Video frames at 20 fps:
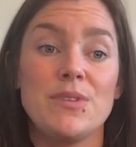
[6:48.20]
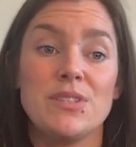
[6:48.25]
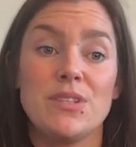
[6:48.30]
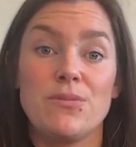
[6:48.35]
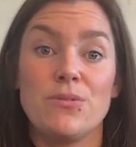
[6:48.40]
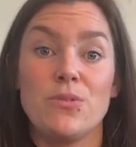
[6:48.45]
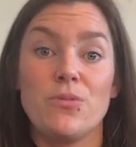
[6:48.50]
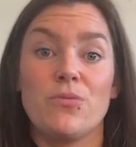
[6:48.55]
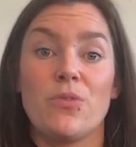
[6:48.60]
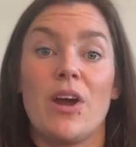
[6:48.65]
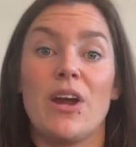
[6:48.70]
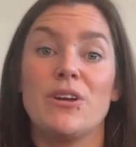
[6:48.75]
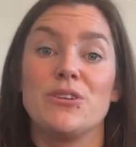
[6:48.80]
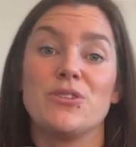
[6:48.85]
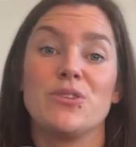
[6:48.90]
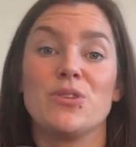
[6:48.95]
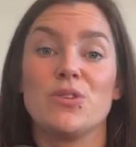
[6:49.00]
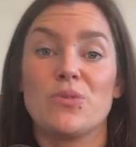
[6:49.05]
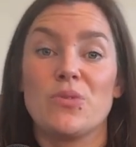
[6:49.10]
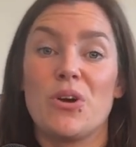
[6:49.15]
if you fire
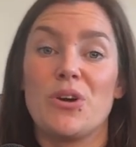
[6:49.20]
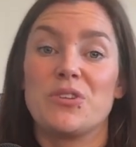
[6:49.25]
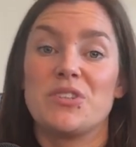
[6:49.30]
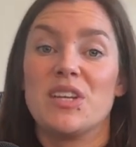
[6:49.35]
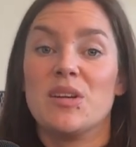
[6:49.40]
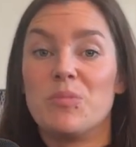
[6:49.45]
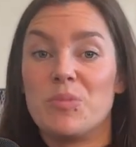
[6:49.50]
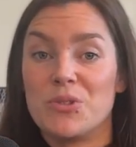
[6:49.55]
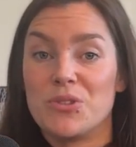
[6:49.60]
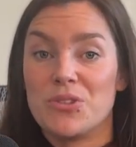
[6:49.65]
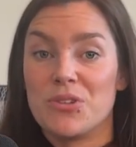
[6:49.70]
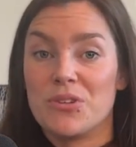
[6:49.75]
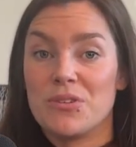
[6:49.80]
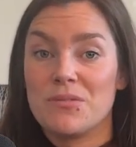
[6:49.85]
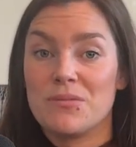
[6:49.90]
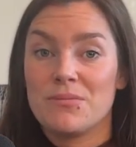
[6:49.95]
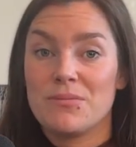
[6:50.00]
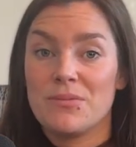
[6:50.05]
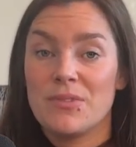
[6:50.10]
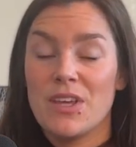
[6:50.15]
to the wrong temperature?
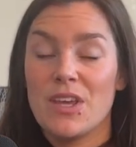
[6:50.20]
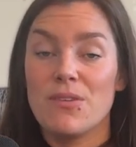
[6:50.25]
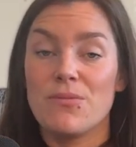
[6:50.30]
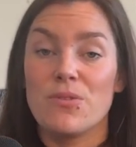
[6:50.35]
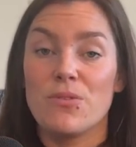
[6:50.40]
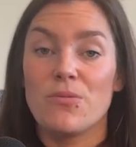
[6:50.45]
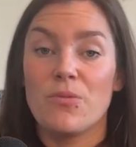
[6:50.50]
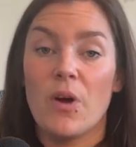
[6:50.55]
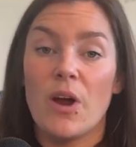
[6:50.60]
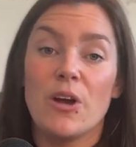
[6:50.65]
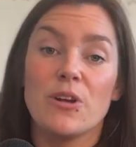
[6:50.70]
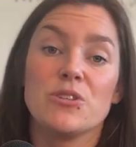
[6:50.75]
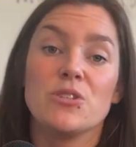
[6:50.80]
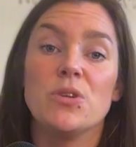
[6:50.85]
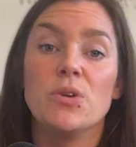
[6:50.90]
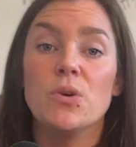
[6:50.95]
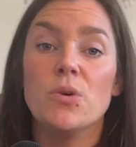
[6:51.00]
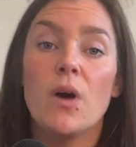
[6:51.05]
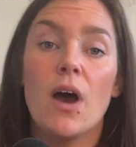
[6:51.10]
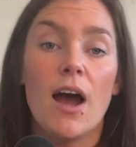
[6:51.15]
If you fire
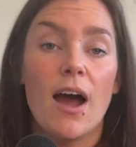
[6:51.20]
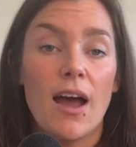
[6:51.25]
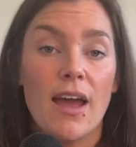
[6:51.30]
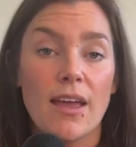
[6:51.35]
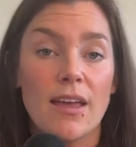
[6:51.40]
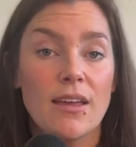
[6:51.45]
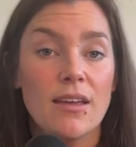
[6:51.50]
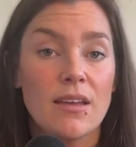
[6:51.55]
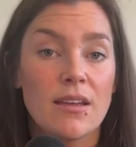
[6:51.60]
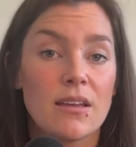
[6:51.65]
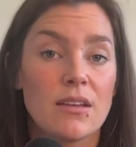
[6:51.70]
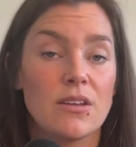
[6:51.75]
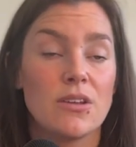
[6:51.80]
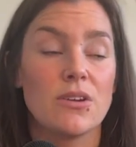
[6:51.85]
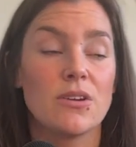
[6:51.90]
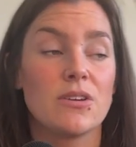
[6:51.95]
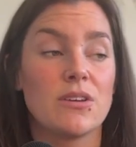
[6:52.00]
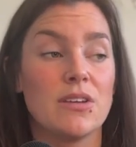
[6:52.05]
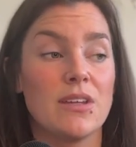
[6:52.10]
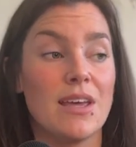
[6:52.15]
too high,
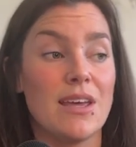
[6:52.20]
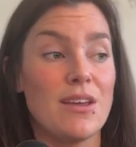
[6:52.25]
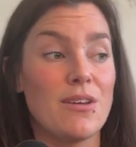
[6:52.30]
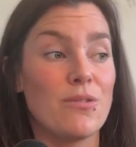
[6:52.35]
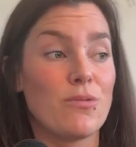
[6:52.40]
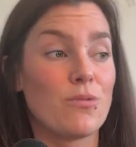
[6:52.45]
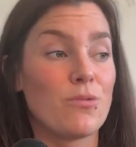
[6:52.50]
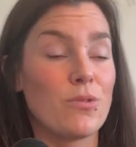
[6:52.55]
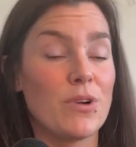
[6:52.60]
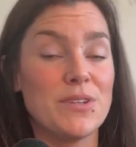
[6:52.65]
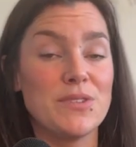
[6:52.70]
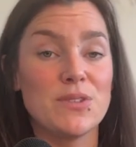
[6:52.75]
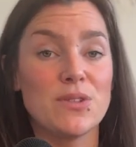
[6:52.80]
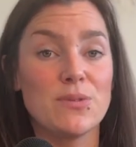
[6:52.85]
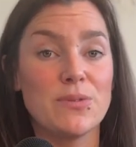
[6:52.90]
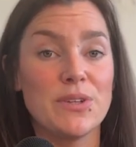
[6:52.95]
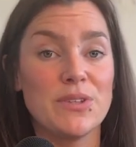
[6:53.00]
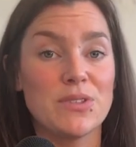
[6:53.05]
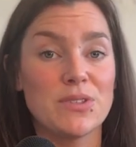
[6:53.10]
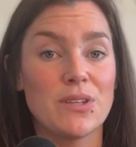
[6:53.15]
your clay runs
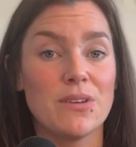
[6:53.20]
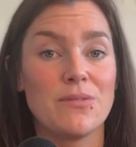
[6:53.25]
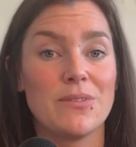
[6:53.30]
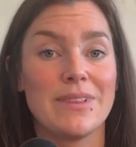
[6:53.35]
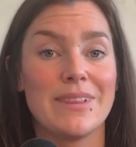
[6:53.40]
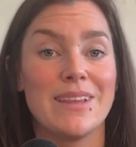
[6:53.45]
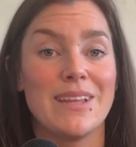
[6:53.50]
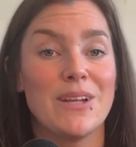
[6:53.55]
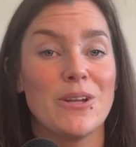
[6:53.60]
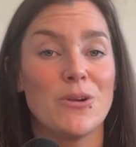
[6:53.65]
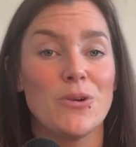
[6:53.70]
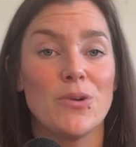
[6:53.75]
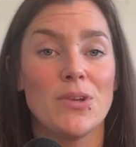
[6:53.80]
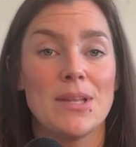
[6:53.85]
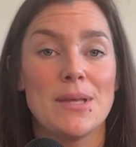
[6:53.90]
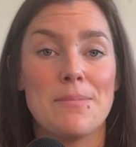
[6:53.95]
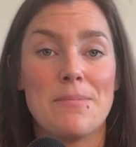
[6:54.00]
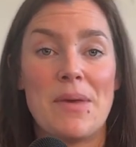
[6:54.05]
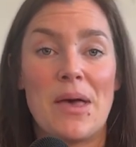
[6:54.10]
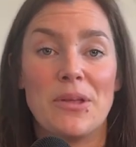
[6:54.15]
the risk of
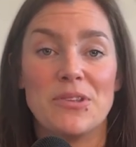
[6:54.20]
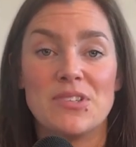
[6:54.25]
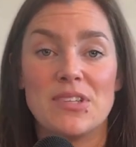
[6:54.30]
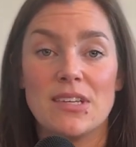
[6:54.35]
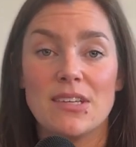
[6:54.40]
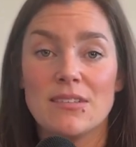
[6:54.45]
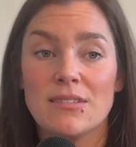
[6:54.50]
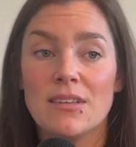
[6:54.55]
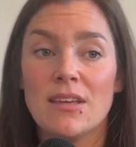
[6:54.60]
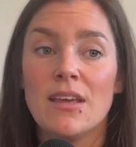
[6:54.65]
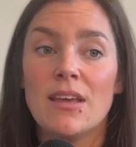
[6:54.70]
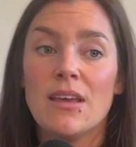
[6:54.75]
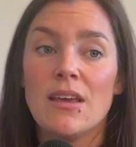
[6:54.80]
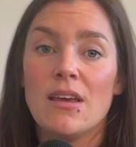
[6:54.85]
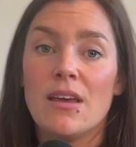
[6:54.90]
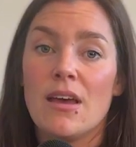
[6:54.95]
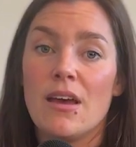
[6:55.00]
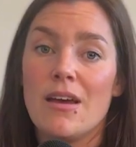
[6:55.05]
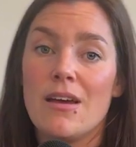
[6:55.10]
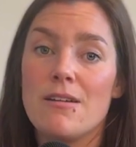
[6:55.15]
literally melting,
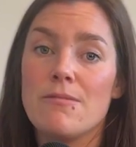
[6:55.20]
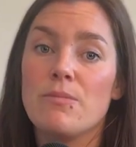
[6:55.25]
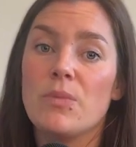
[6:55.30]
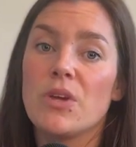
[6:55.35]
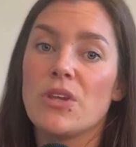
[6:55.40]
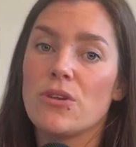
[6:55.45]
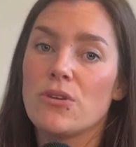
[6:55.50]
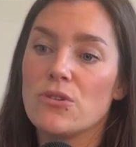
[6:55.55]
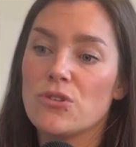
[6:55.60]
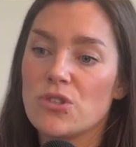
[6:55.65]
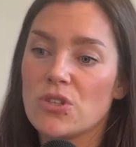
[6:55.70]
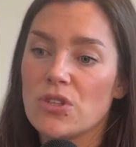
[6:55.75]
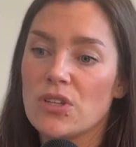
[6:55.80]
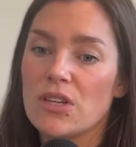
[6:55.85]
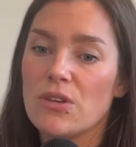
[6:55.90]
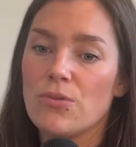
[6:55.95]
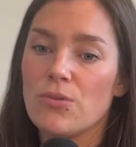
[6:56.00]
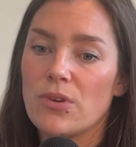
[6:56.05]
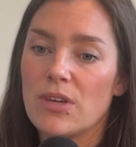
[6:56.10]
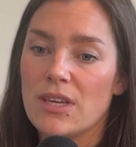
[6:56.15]
but
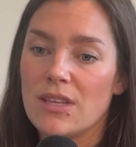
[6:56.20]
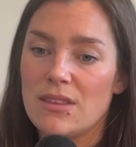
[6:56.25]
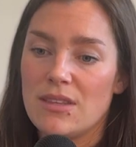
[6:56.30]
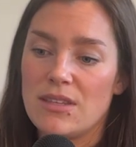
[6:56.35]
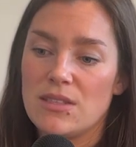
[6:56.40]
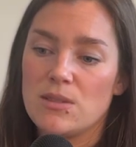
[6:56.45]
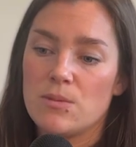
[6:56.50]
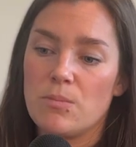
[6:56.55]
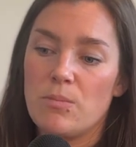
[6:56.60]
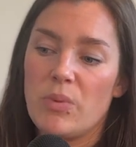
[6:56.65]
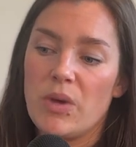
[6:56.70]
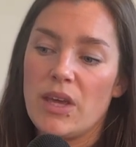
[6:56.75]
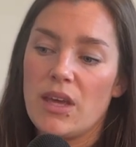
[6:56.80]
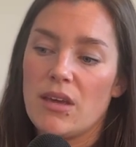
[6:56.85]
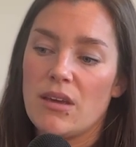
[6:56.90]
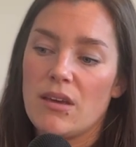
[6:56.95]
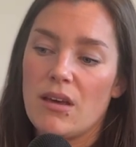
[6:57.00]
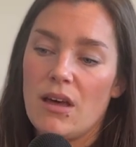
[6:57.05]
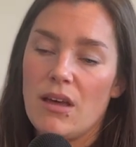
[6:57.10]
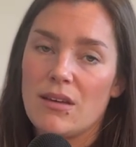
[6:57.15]
usually it will get these
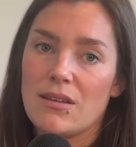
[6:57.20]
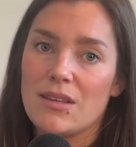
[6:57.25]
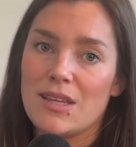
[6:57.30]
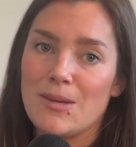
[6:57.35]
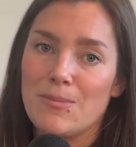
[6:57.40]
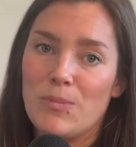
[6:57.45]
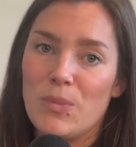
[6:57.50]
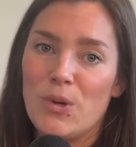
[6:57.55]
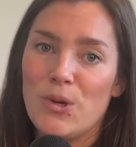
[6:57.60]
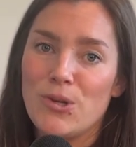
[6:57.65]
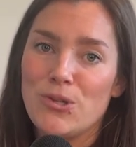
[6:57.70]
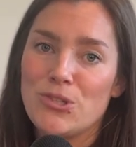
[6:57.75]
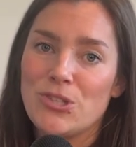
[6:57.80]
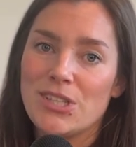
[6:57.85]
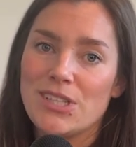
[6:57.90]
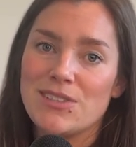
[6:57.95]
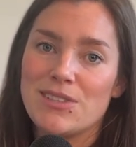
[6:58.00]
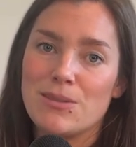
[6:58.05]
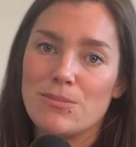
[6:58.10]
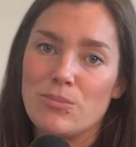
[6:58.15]
big, ugly
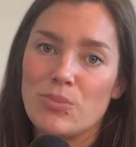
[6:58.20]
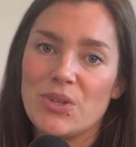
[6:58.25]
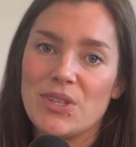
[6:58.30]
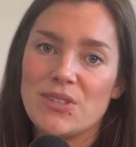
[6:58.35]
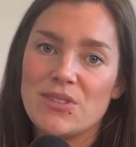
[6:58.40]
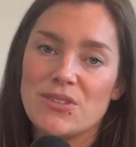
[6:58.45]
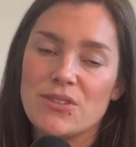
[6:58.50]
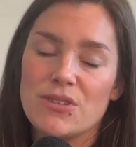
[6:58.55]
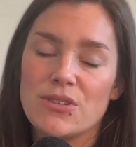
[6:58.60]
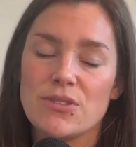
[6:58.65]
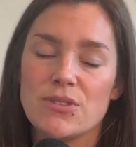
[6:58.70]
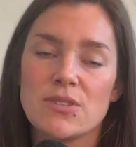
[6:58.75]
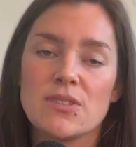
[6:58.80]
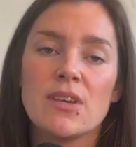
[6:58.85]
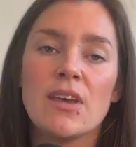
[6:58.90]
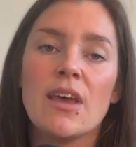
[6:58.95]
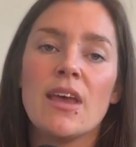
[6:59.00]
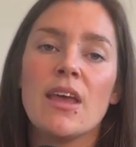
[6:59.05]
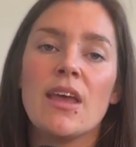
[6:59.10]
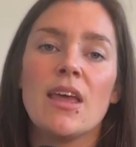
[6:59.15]
bulges and blisters
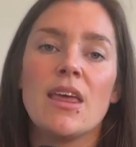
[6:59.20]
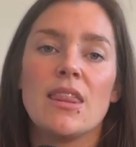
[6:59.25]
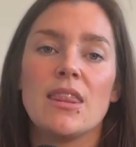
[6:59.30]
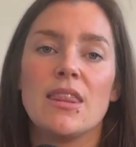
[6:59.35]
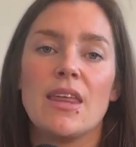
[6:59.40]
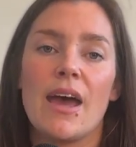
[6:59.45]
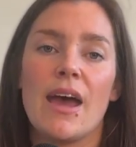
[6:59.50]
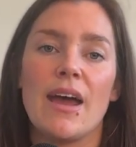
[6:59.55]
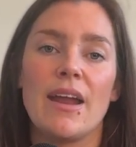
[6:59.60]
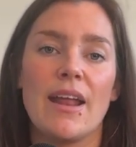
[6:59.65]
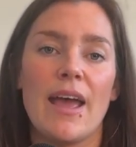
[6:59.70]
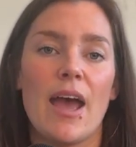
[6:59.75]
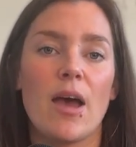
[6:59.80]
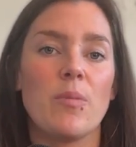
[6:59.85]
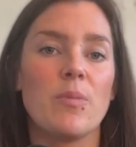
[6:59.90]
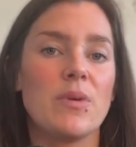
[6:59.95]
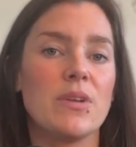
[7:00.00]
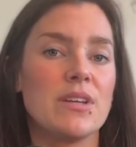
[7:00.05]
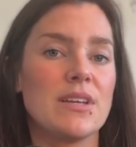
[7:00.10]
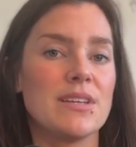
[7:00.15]
that
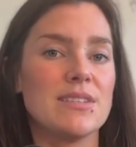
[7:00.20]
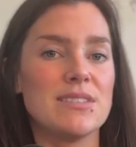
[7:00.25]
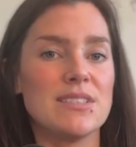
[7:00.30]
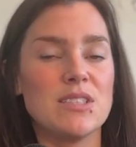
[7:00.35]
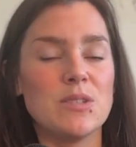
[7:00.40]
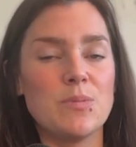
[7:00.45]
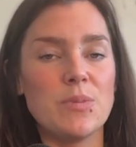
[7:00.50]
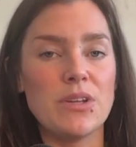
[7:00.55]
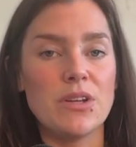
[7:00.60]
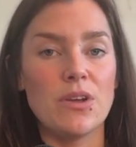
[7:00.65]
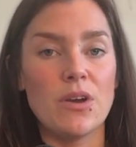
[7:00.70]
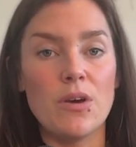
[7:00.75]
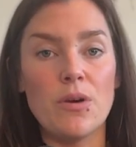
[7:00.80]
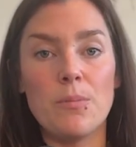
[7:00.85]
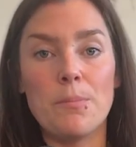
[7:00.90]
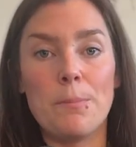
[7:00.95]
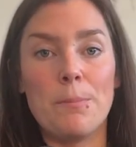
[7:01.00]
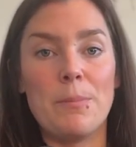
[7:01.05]
happen because it's been